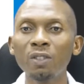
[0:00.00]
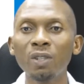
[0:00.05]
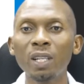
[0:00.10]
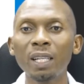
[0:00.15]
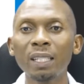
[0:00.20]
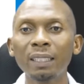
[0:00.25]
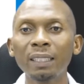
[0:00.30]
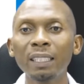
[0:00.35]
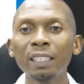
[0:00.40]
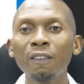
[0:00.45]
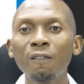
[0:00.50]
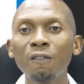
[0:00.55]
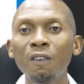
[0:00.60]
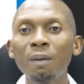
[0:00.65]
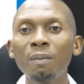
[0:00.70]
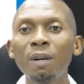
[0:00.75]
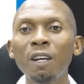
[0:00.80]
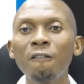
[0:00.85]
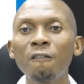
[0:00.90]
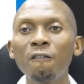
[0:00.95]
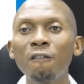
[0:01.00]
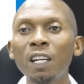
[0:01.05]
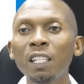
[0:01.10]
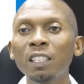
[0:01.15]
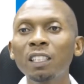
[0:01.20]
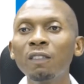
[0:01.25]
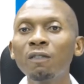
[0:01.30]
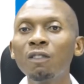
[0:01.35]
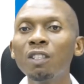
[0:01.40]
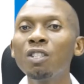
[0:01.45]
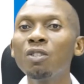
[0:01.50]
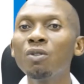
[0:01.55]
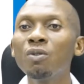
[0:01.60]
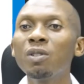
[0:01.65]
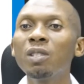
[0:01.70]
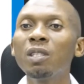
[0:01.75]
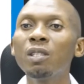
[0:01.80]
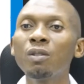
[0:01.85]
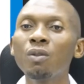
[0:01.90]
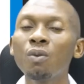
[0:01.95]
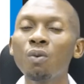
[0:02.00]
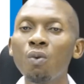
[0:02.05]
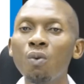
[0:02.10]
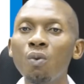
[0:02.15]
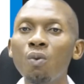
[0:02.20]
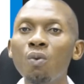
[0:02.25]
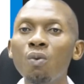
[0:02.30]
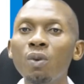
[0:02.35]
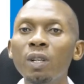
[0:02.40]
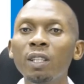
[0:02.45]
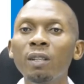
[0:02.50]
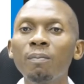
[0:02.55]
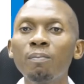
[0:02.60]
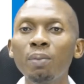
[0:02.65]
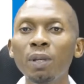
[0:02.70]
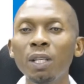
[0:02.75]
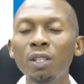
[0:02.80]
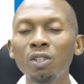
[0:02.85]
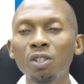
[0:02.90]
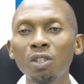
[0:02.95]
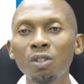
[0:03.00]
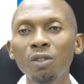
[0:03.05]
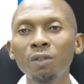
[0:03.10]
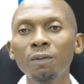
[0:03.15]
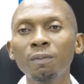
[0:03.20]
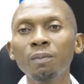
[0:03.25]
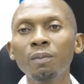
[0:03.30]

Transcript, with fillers: You can see the farmer effectively using the hoe in the picture